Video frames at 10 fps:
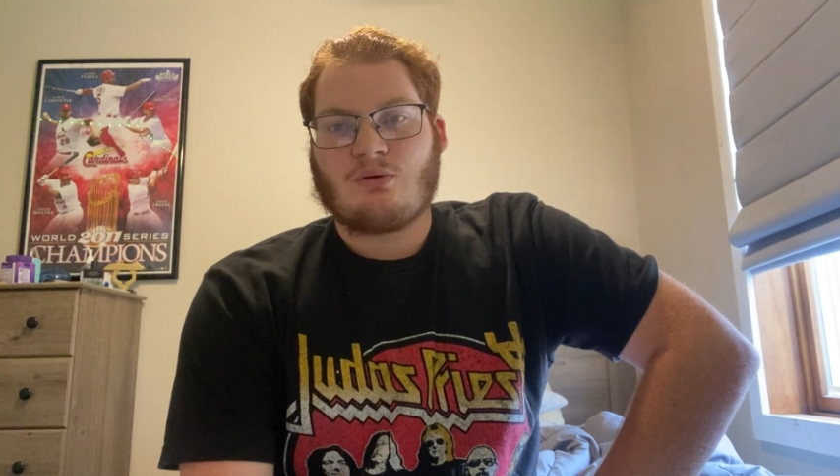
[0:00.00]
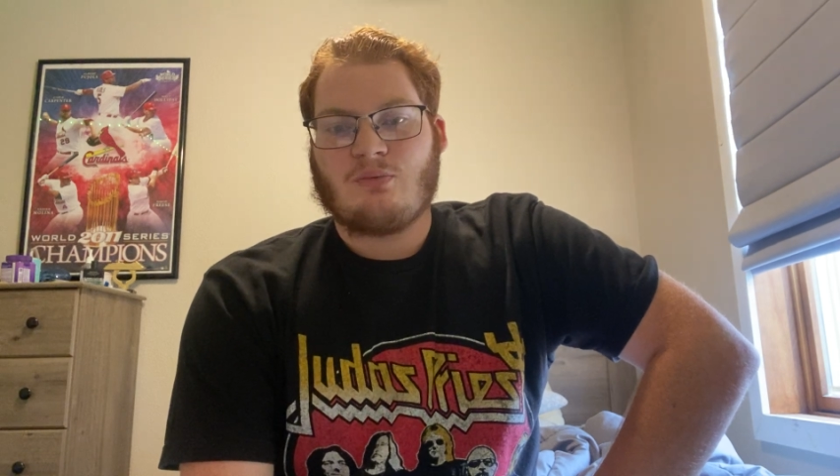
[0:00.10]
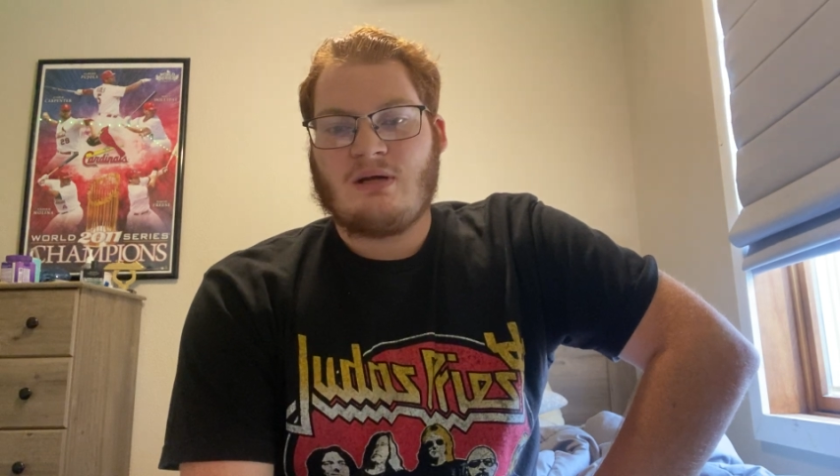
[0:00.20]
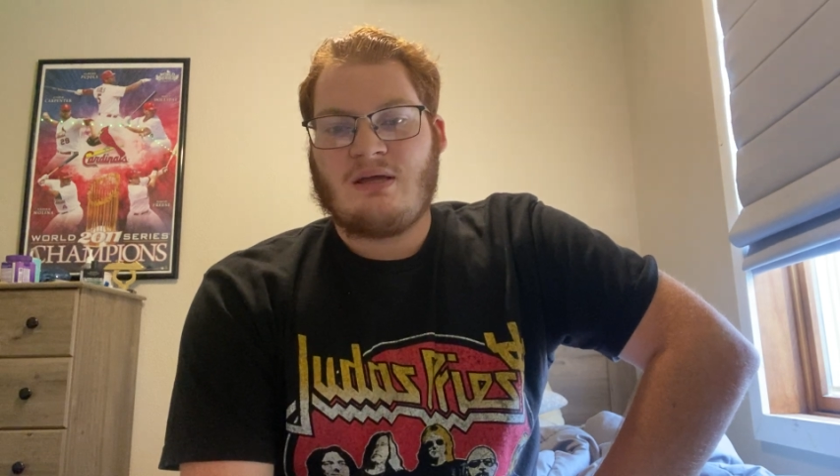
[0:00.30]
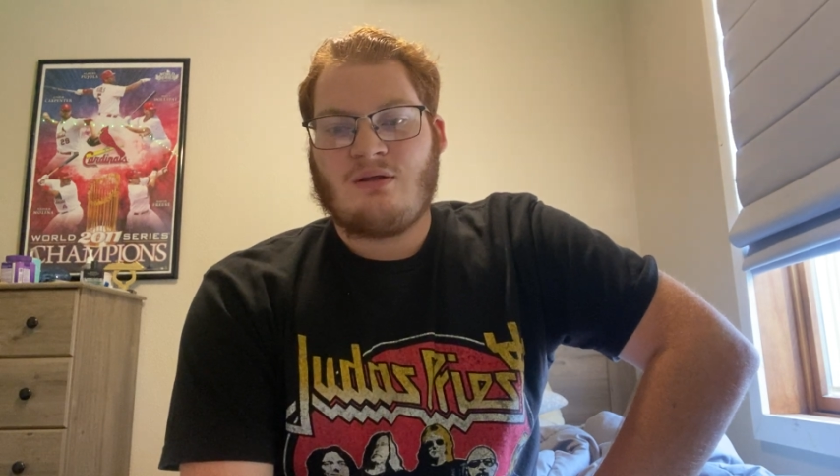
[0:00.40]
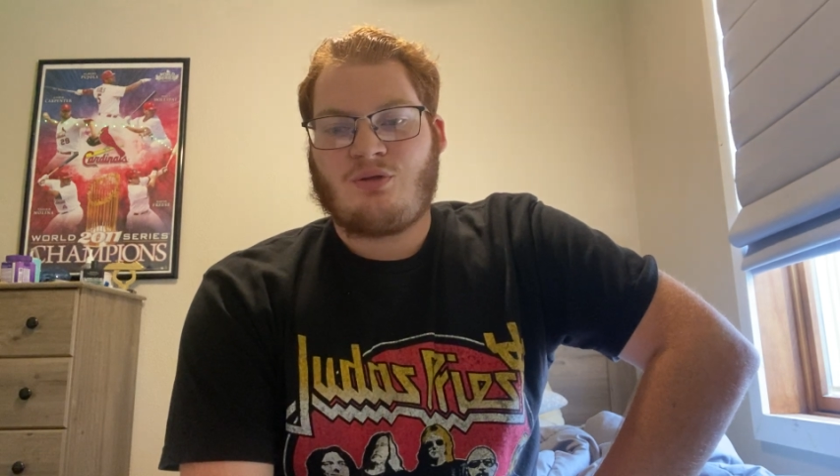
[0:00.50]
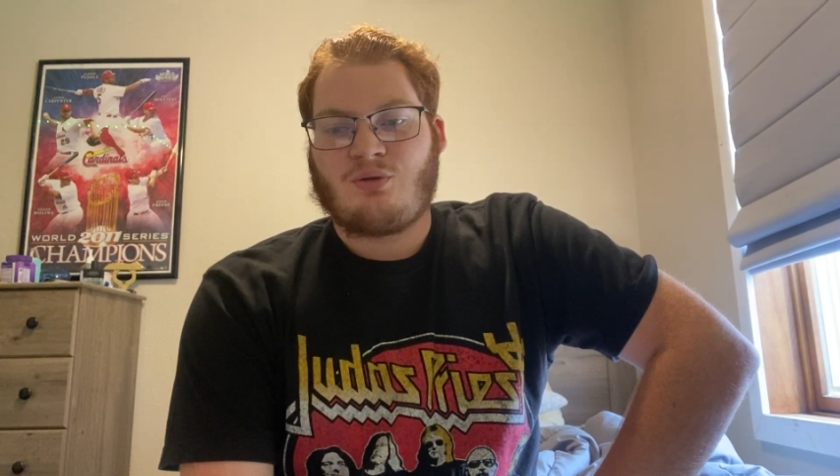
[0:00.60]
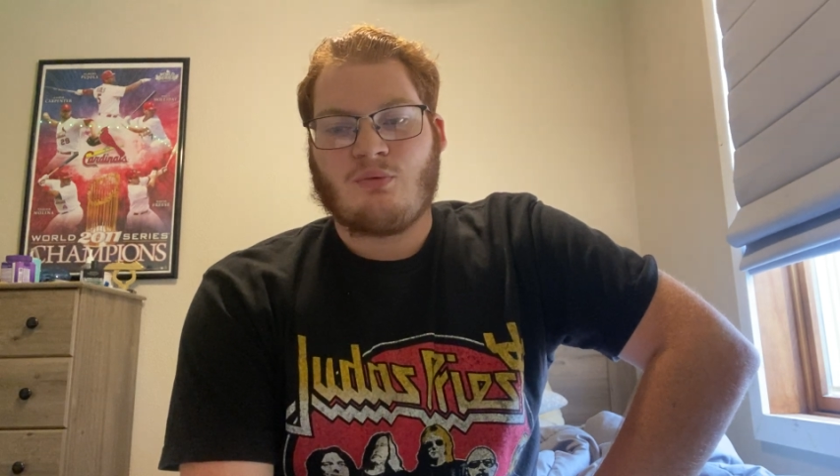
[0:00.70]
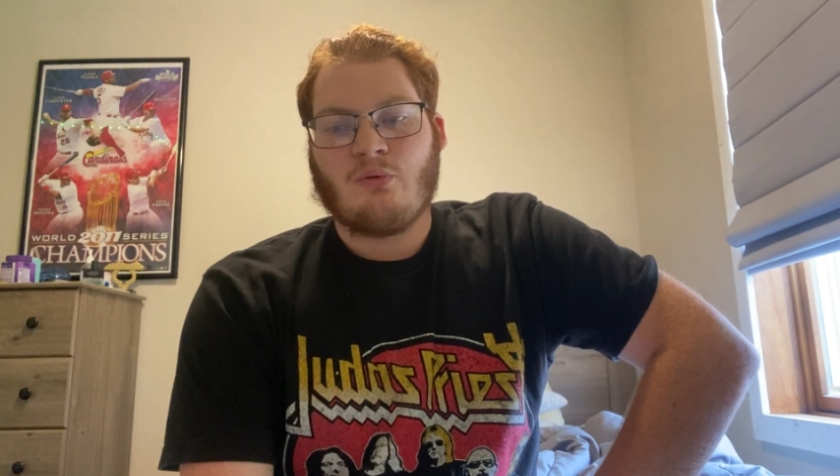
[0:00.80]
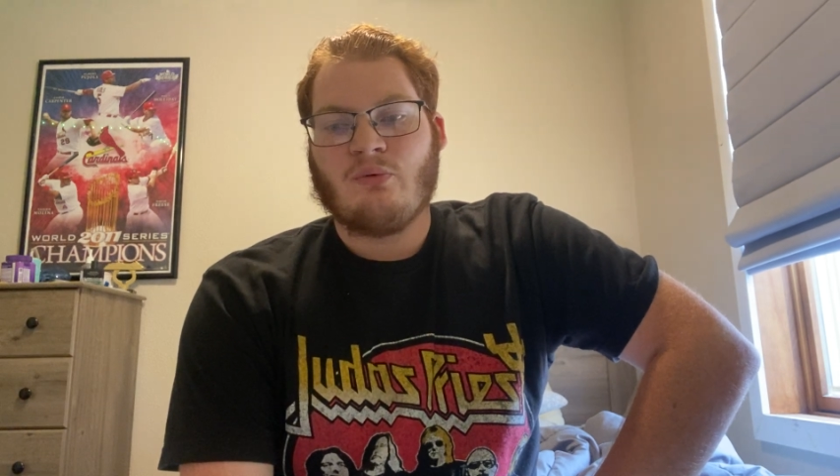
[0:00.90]
their way
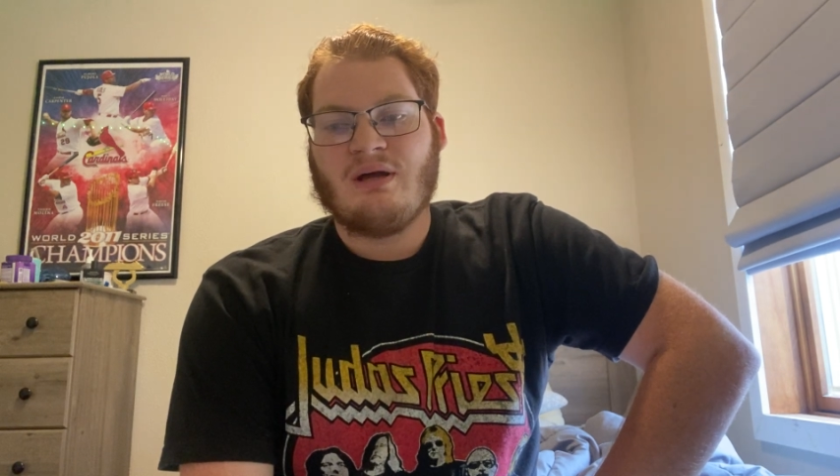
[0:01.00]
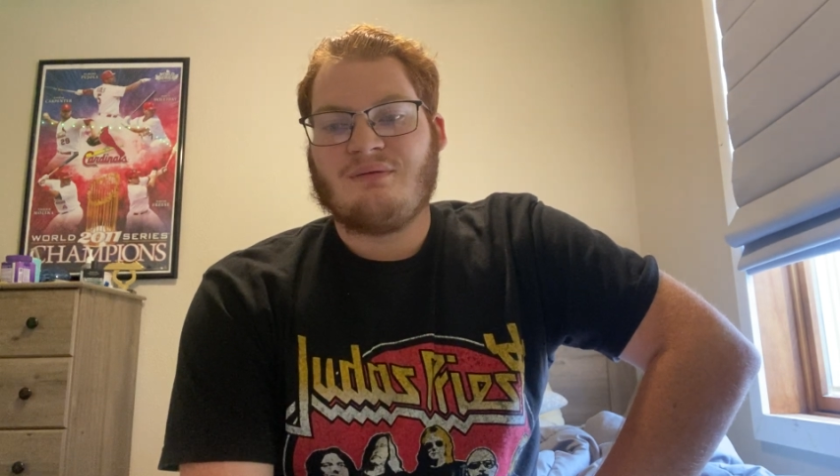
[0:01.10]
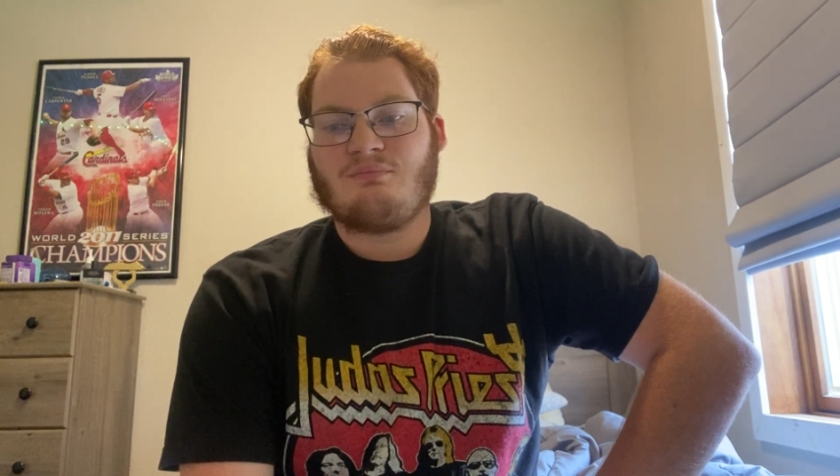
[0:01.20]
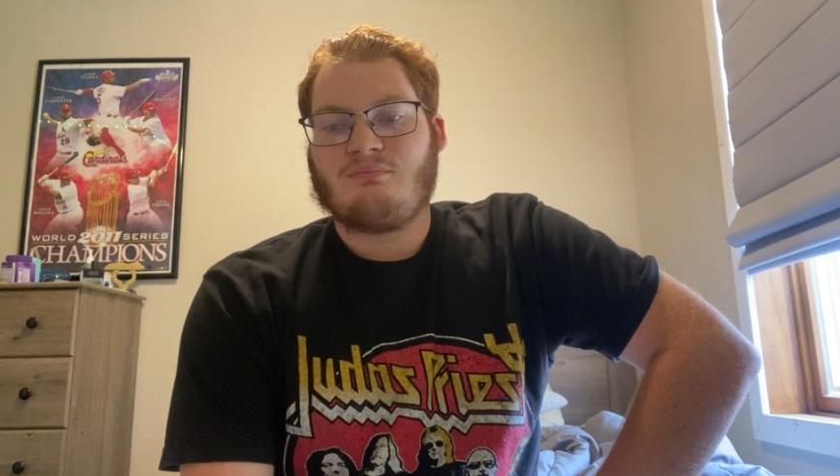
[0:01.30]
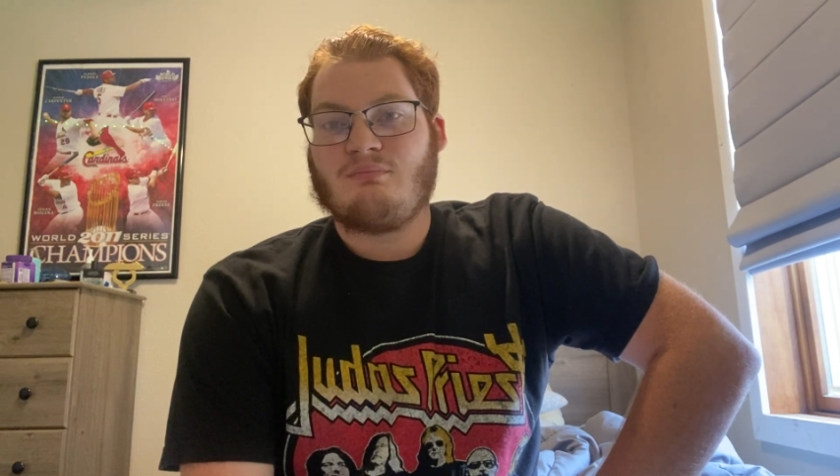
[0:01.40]
through a win